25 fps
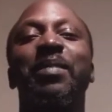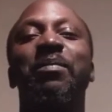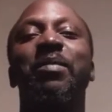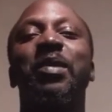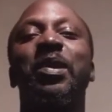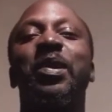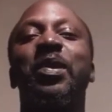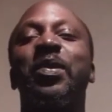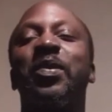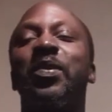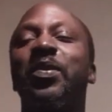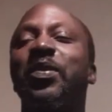
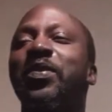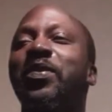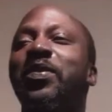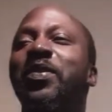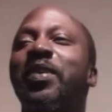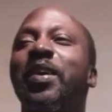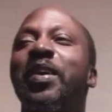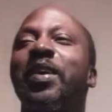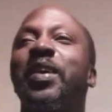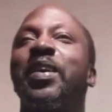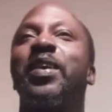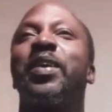because
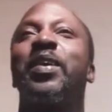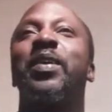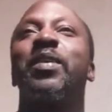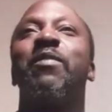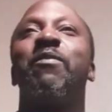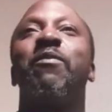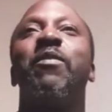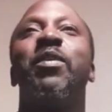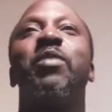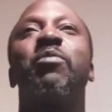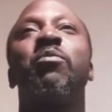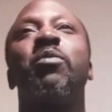
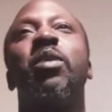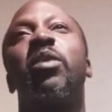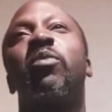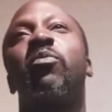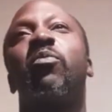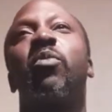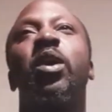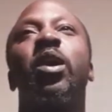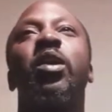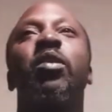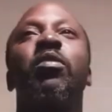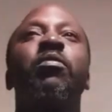when one
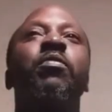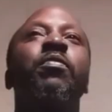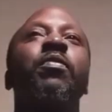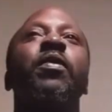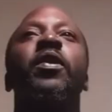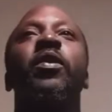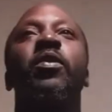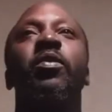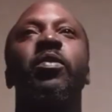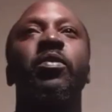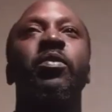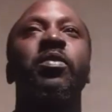world
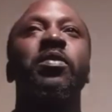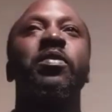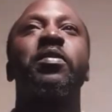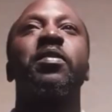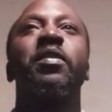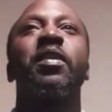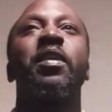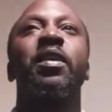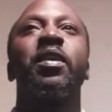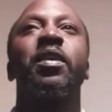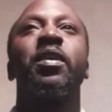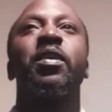fails,
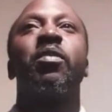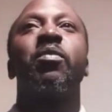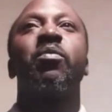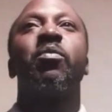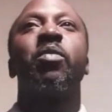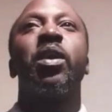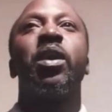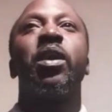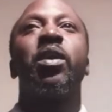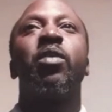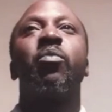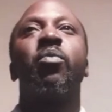
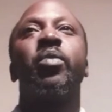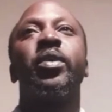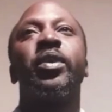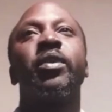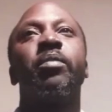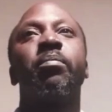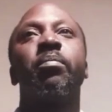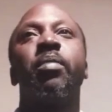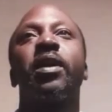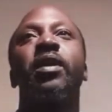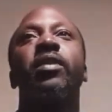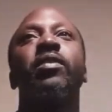well, we
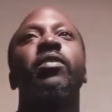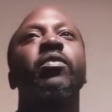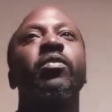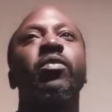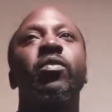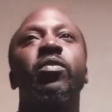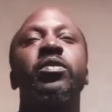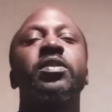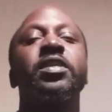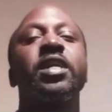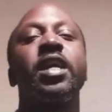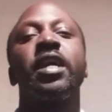depend on
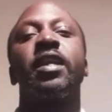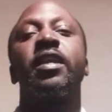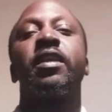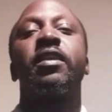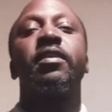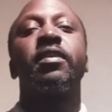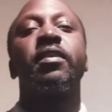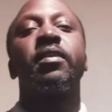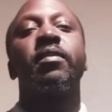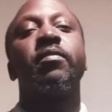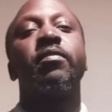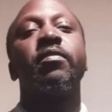
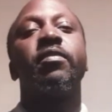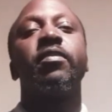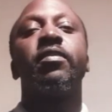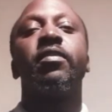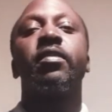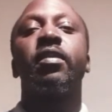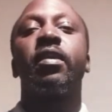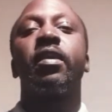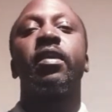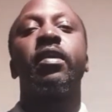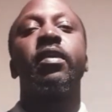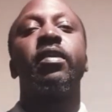alternatives
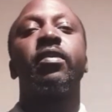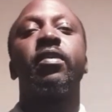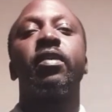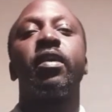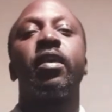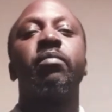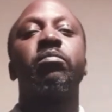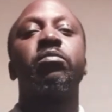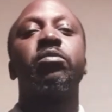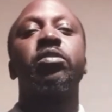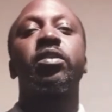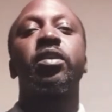
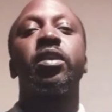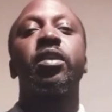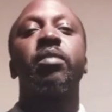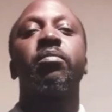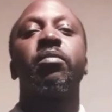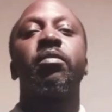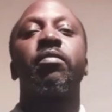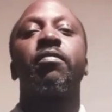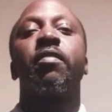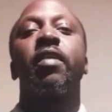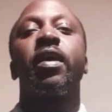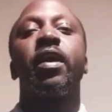to keep
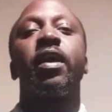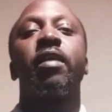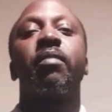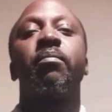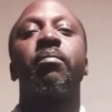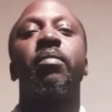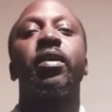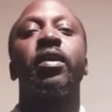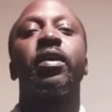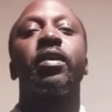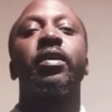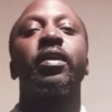the fire
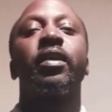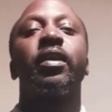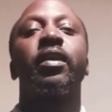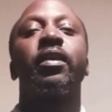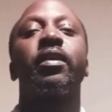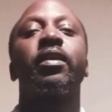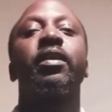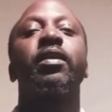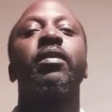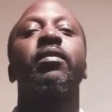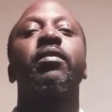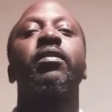burning
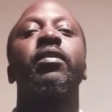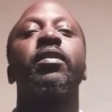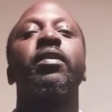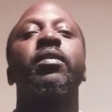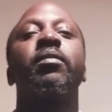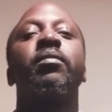and keep